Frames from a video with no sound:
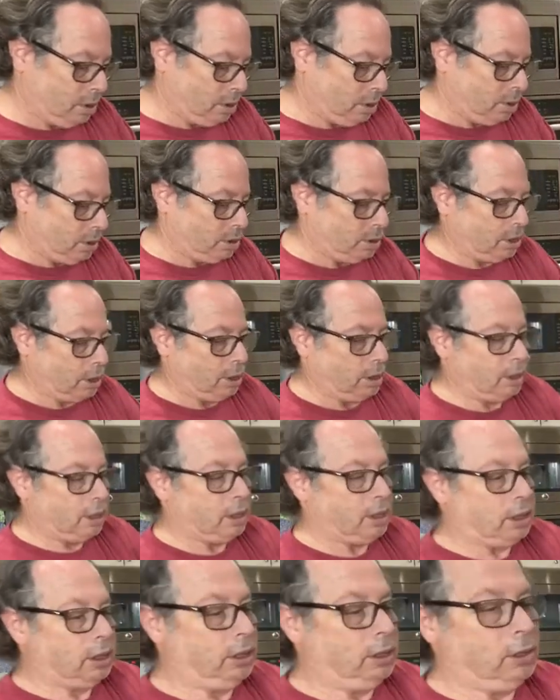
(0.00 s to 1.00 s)
So
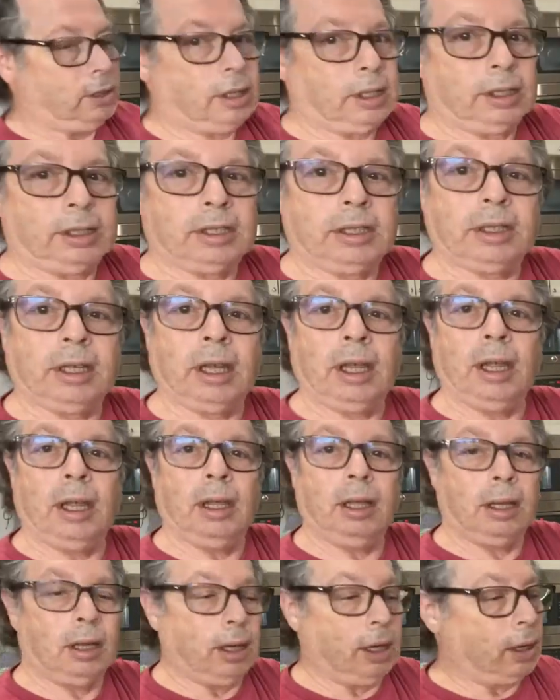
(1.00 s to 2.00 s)
you could see,
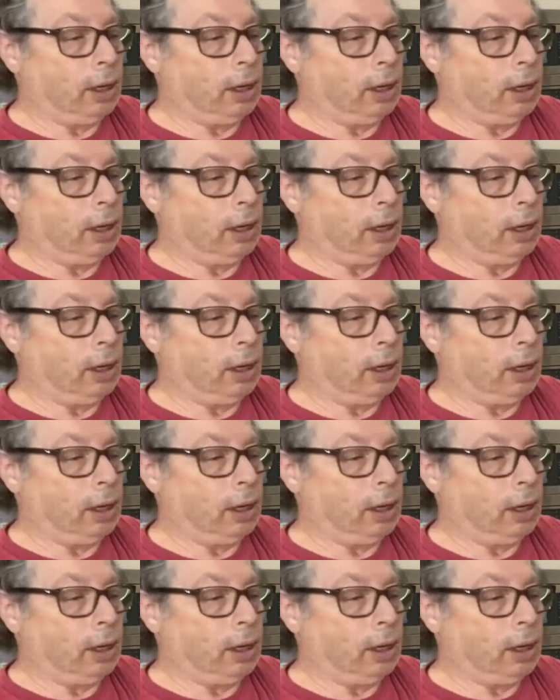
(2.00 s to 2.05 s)
you know,